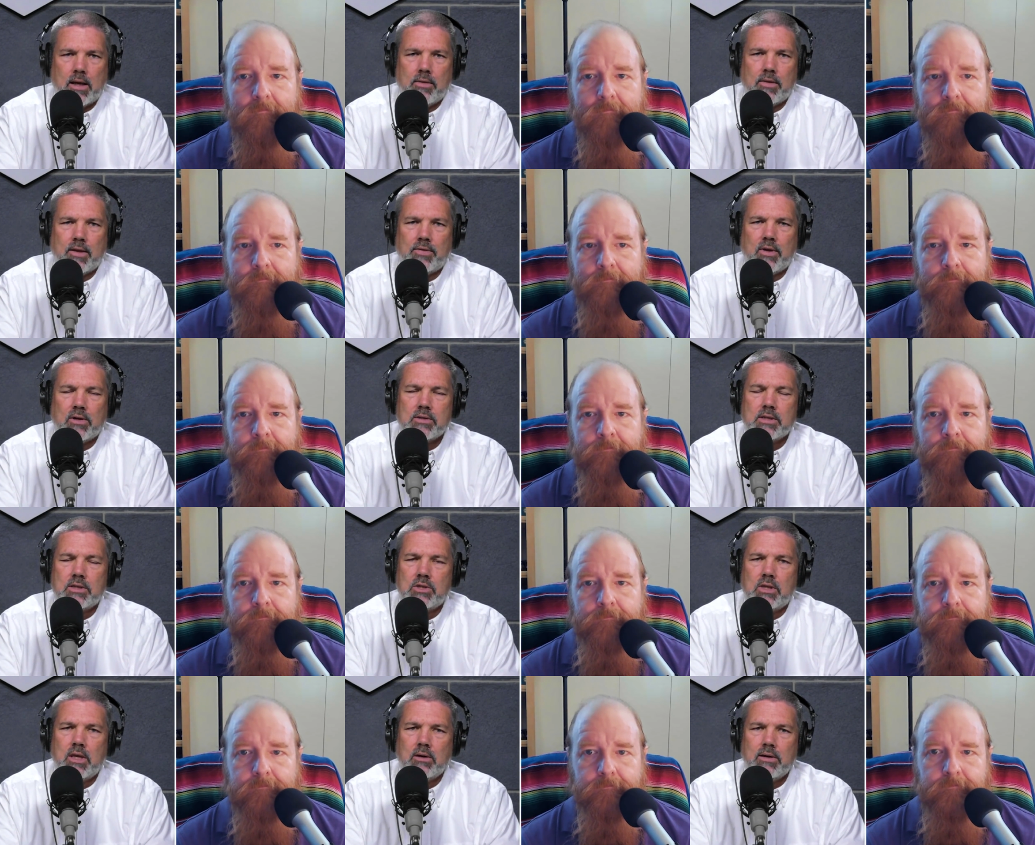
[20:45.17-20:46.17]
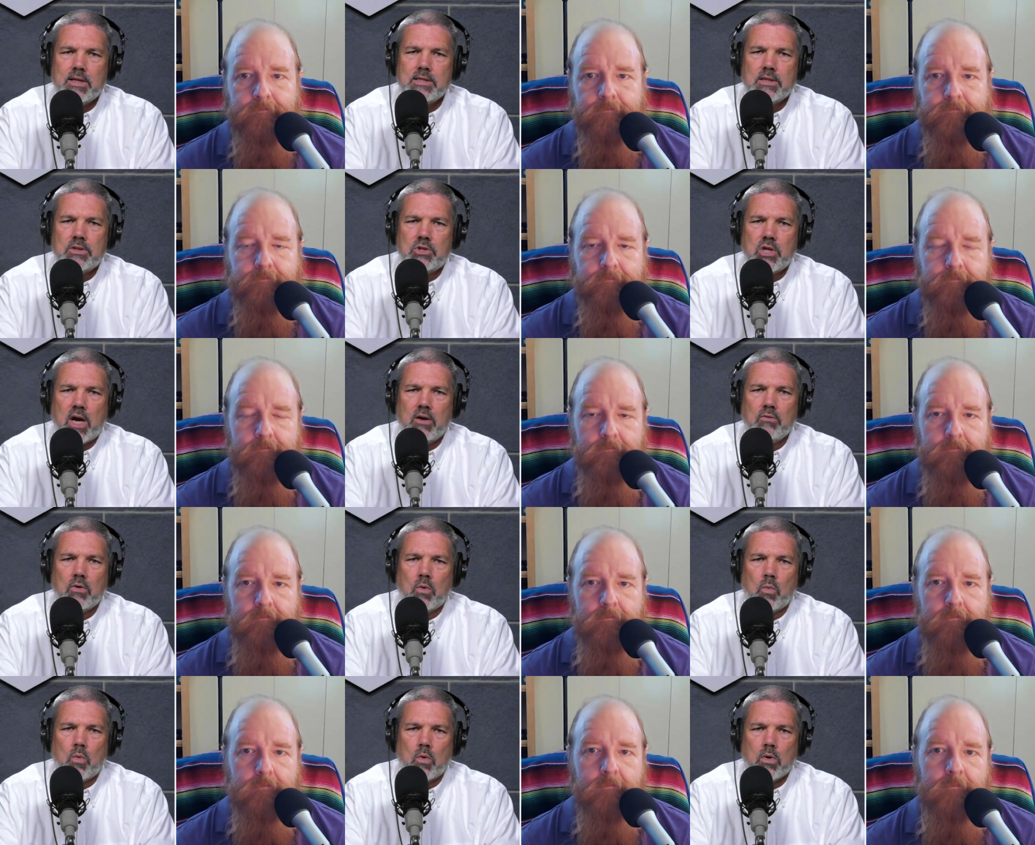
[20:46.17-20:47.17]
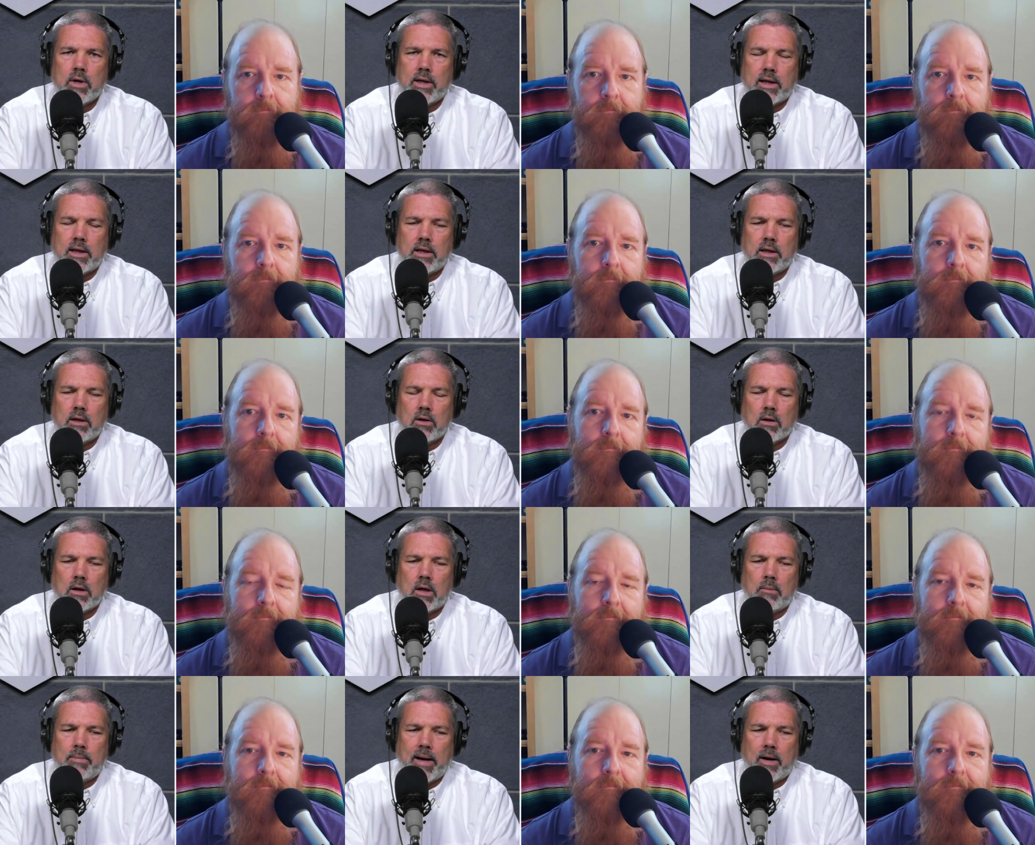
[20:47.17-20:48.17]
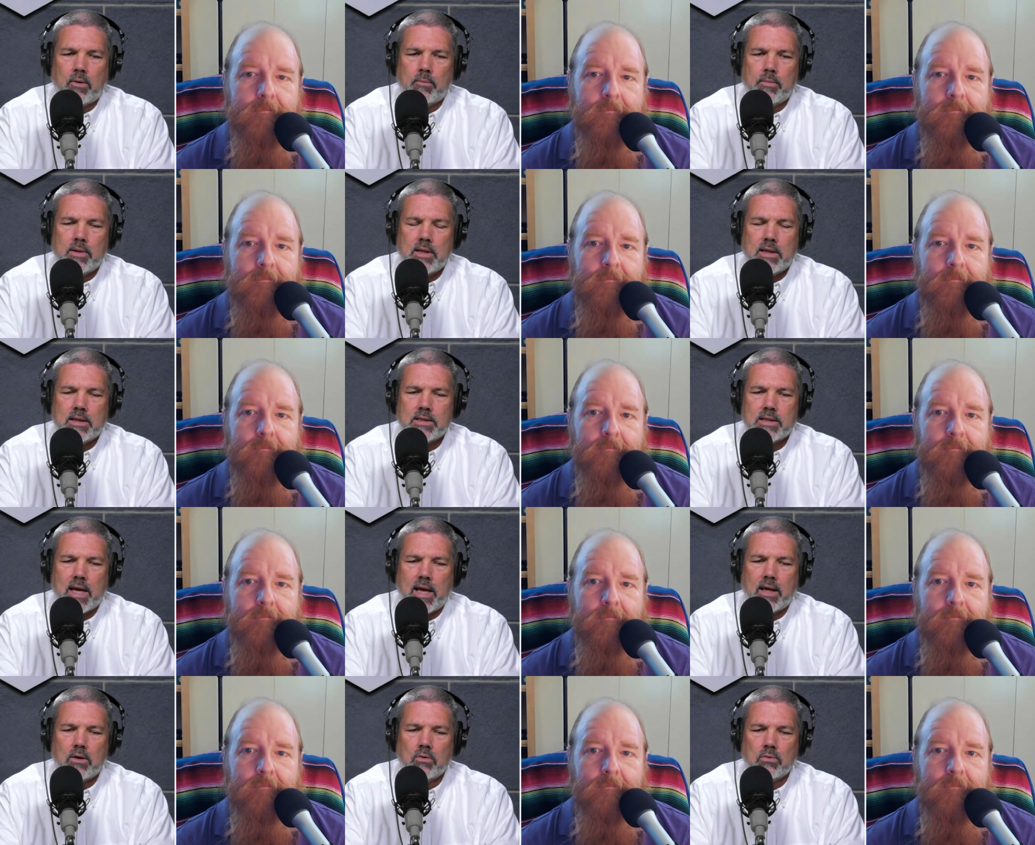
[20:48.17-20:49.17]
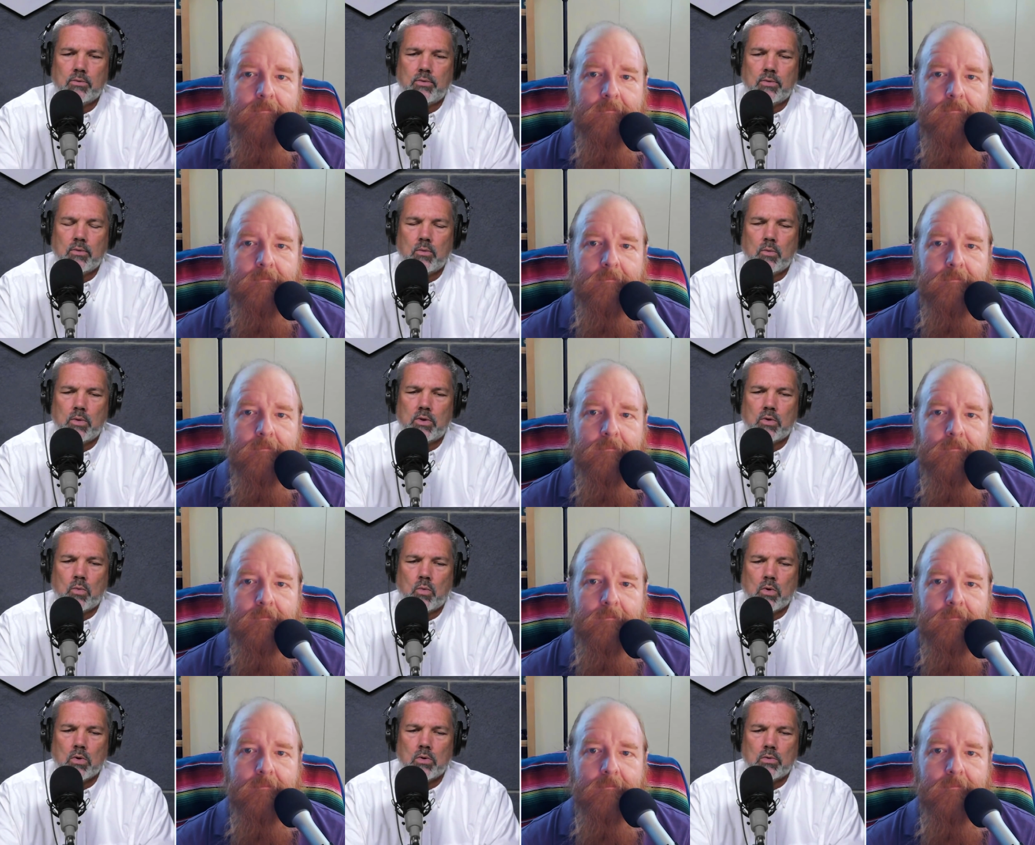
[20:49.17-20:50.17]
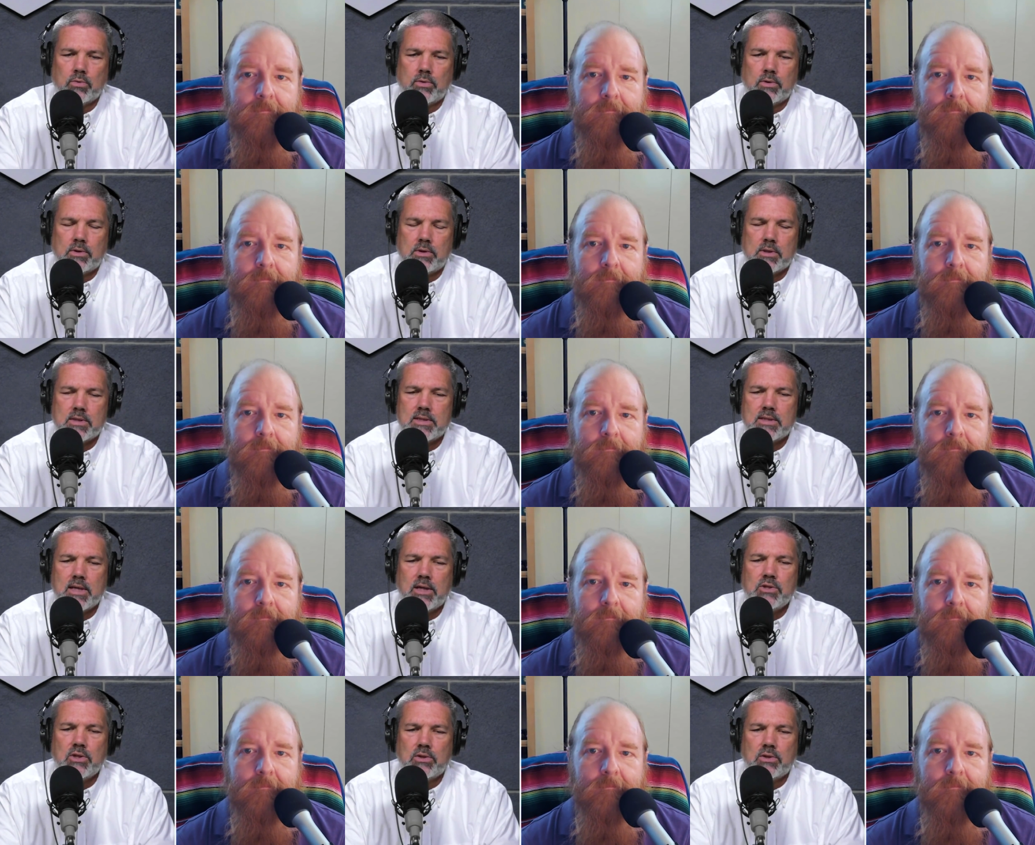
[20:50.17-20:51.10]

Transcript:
Speaker 1: That there's a there is a general warning in here about being entangled with the world to such a